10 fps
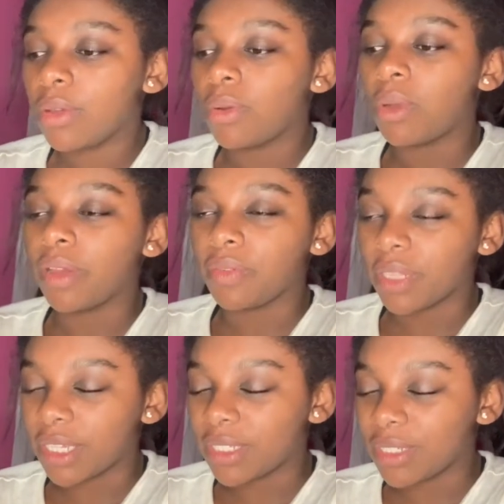whoever
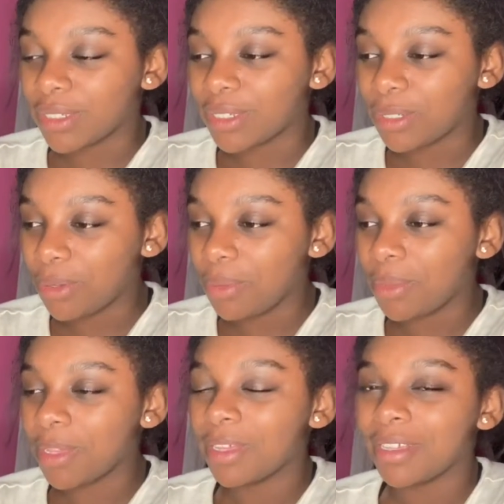likes to assume,
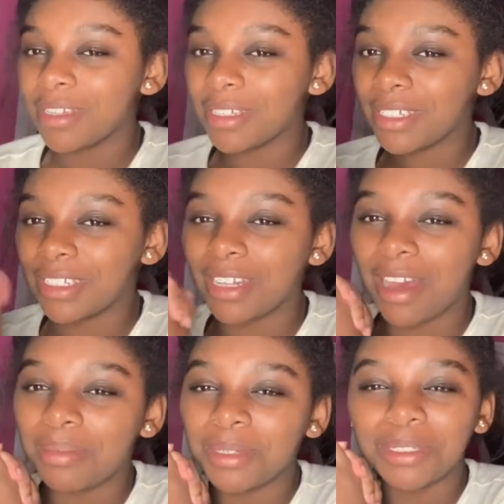
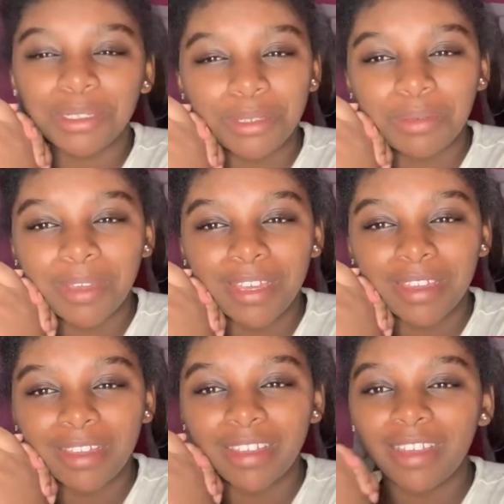stop assuming.